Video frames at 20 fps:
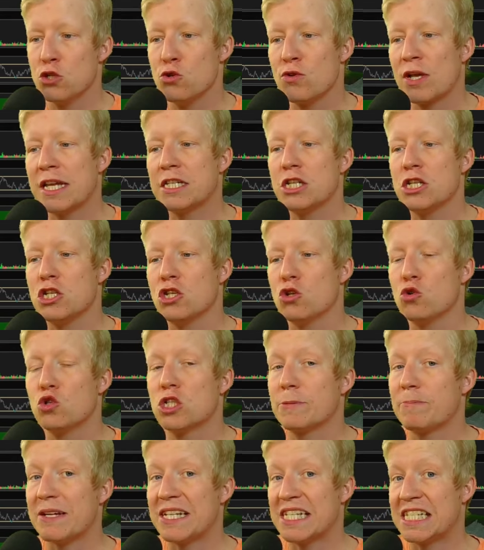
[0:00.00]
You get to use
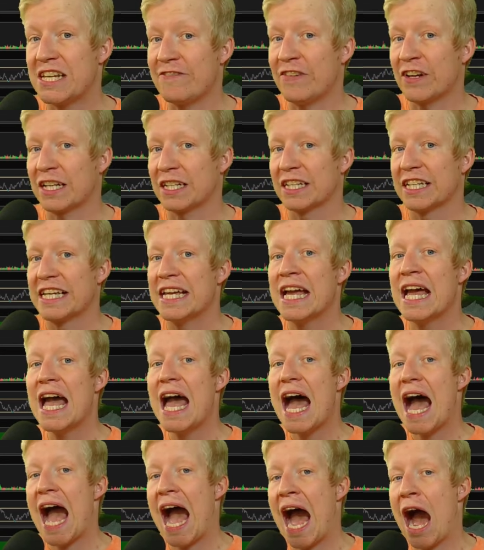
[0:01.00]
specifically
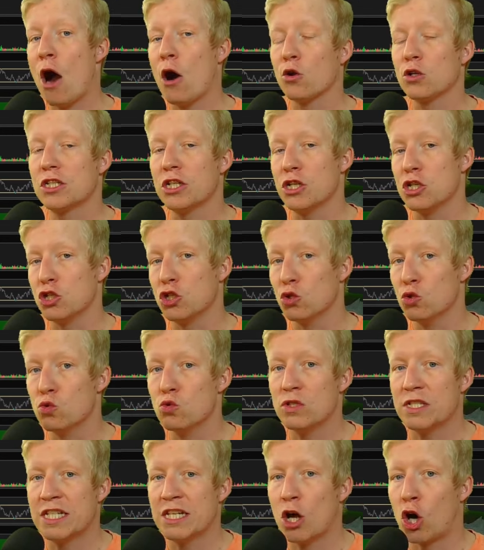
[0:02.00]
how to
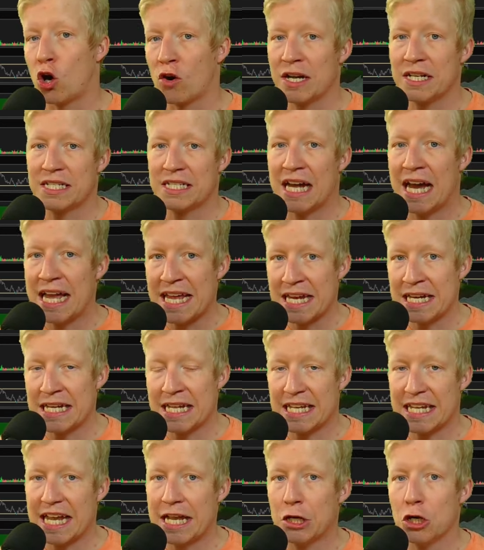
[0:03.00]
use the RSI
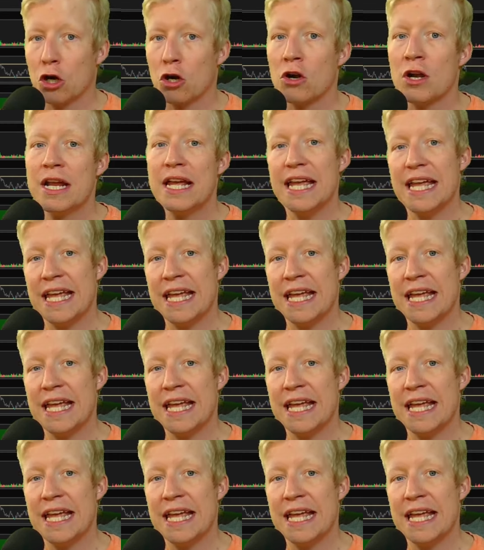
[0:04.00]
indicator